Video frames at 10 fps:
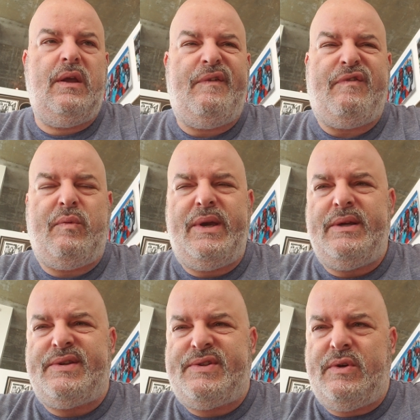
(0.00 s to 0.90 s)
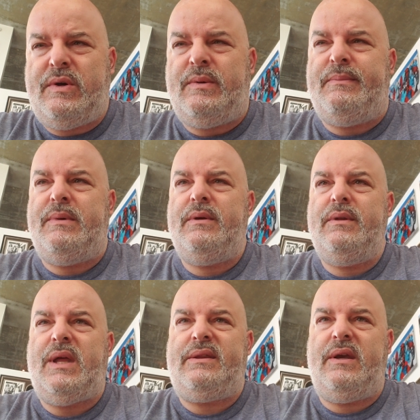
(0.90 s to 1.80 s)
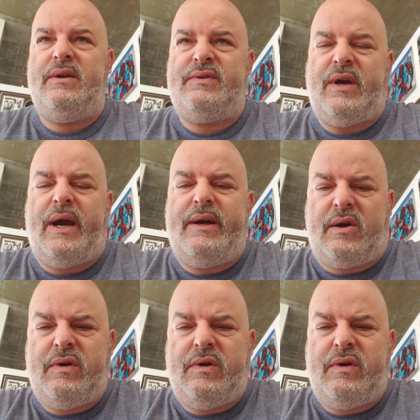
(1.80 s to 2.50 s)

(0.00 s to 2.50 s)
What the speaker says: if we assume that the entire